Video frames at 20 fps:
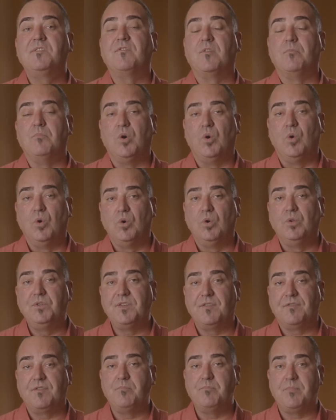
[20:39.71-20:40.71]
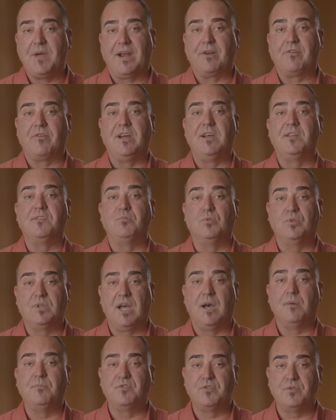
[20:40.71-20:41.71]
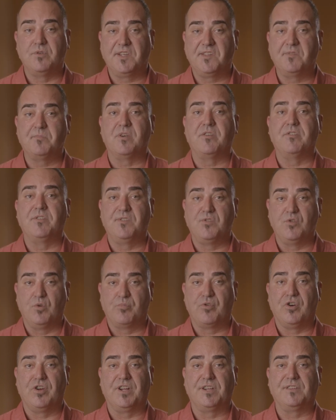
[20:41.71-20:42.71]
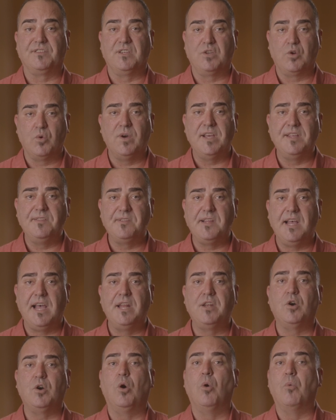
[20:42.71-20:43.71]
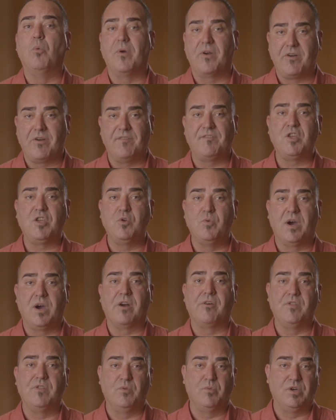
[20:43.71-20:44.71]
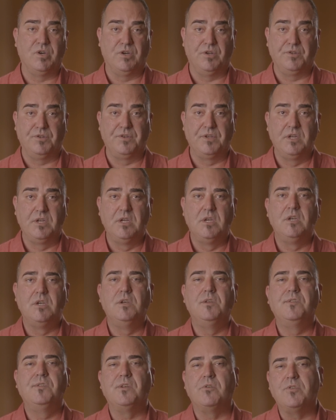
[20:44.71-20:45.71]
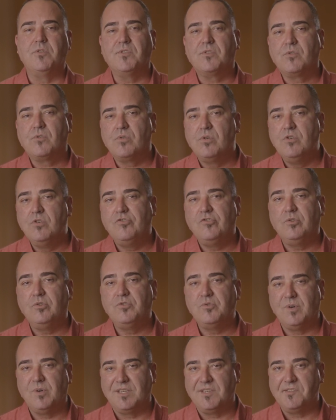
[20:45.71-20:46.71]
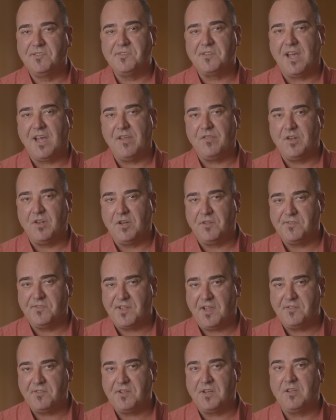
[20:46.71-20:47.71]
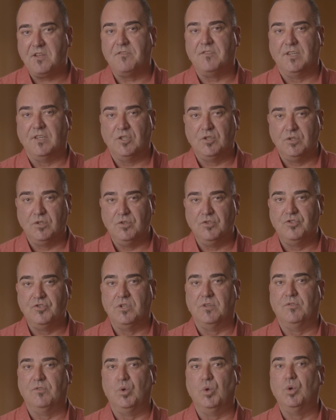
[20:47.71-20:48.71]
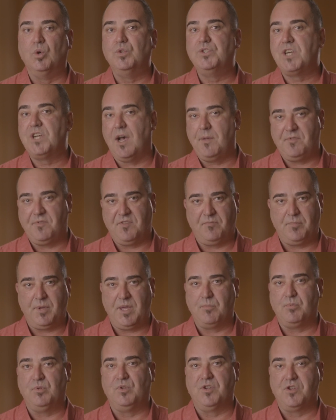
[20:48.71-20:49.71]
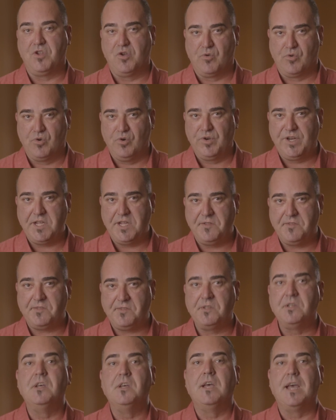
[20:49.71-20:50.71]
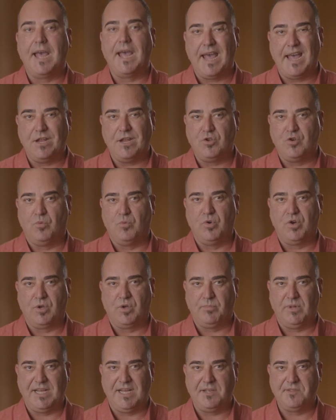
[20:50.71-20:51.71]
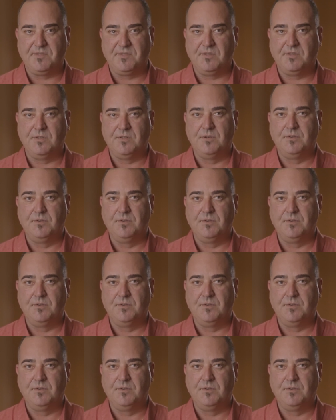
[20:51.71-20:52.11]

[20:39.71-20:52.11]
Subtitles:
from all different backgrounds will come to experience your product in Queensland or wherever you are in the world. So it's crucial to understand the necessity of inclusion of all types of people in your audience and your workplace.